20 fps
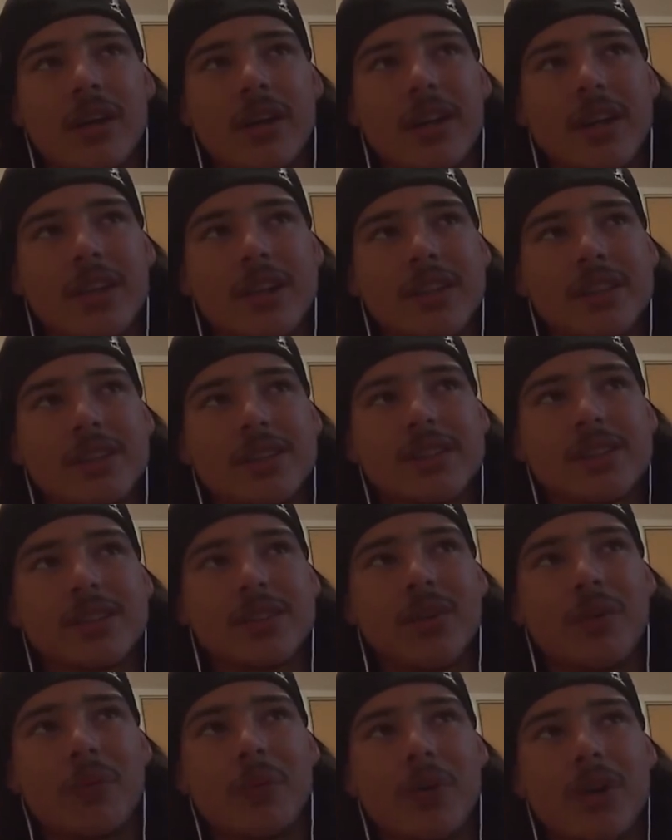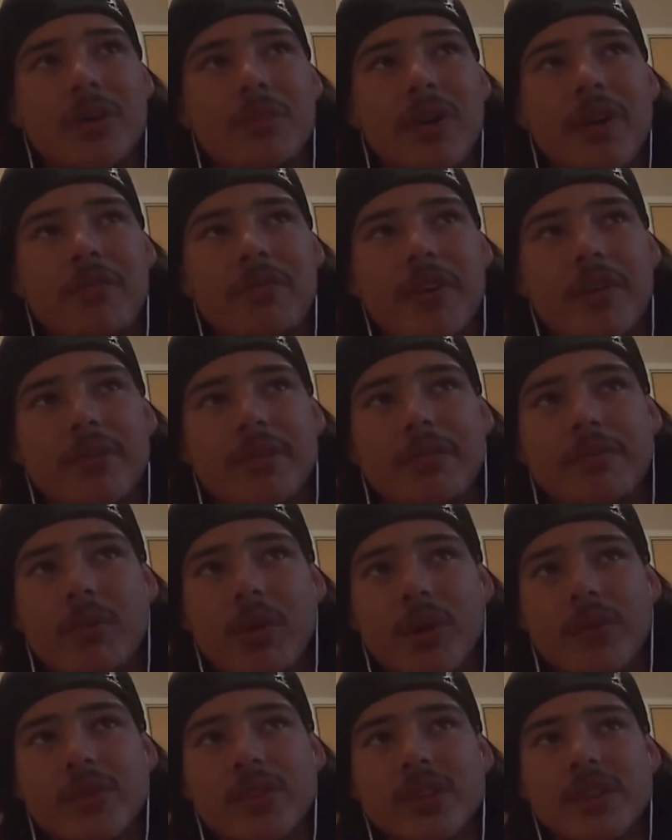is one of my favorite
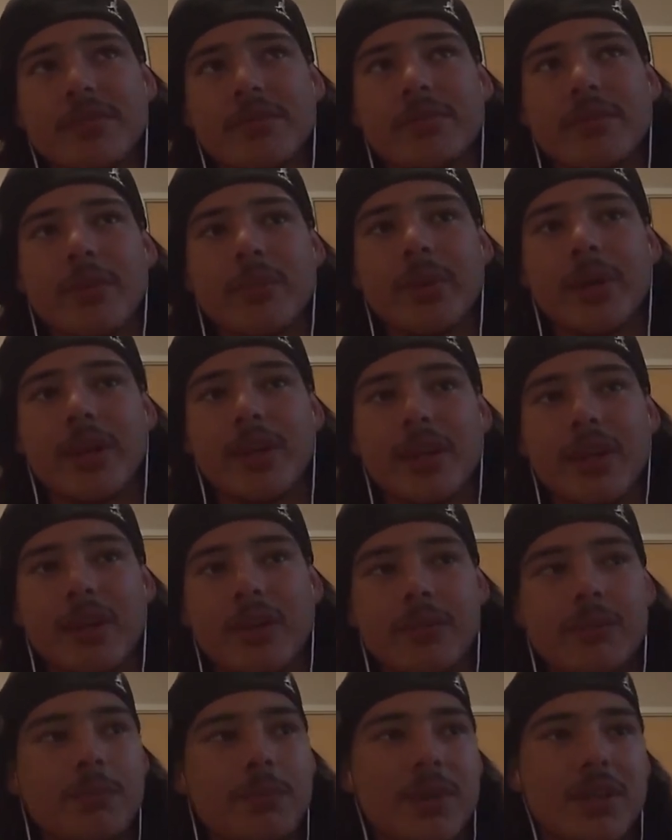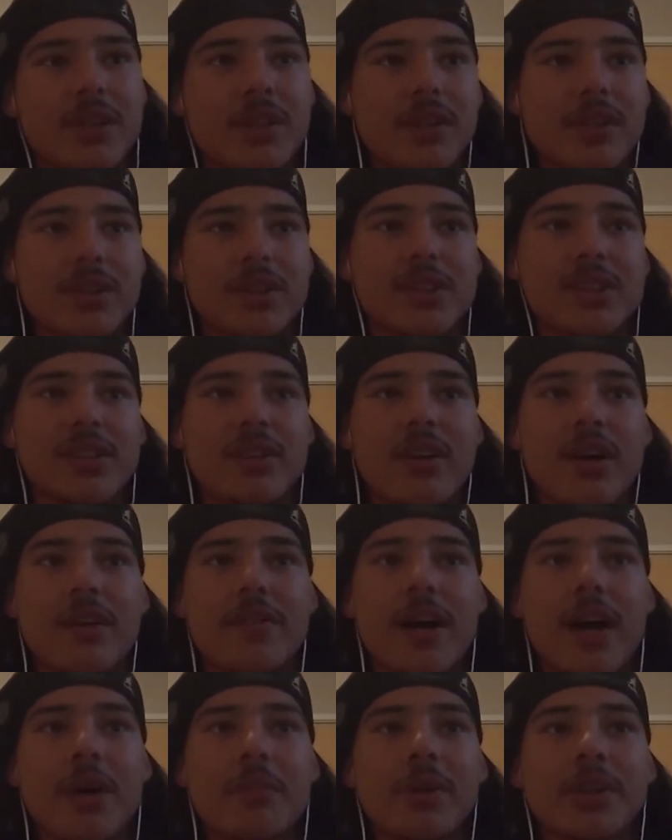forms of filmmaking because of
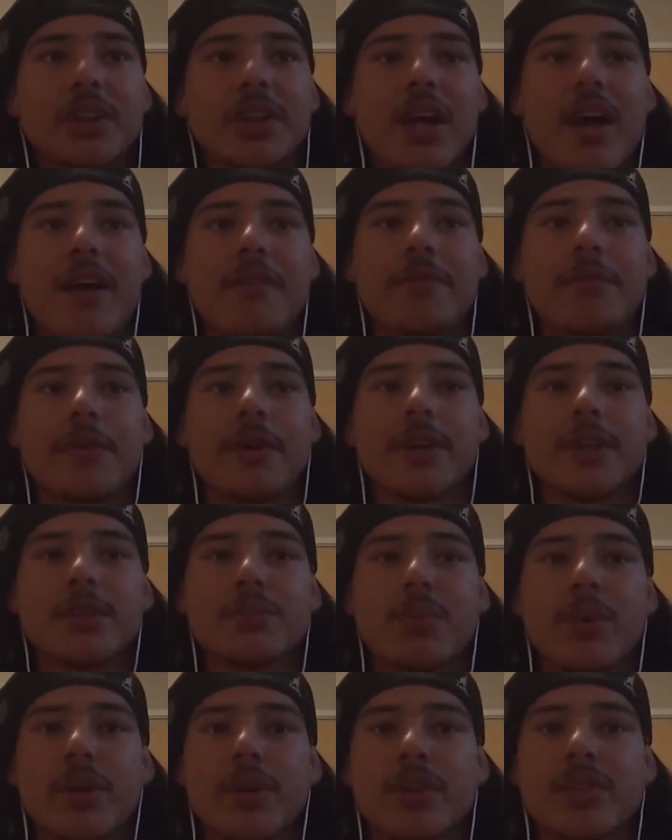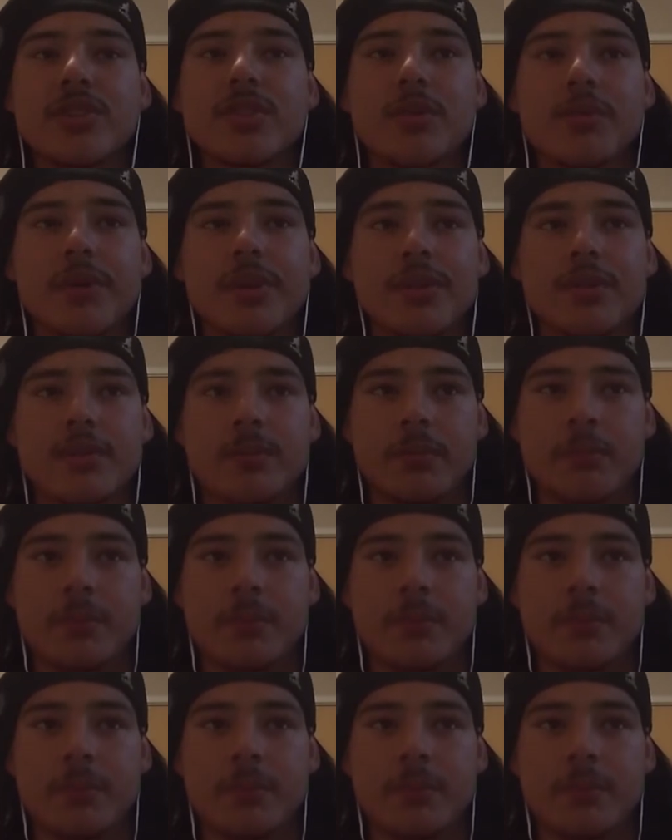how much effort is put into it.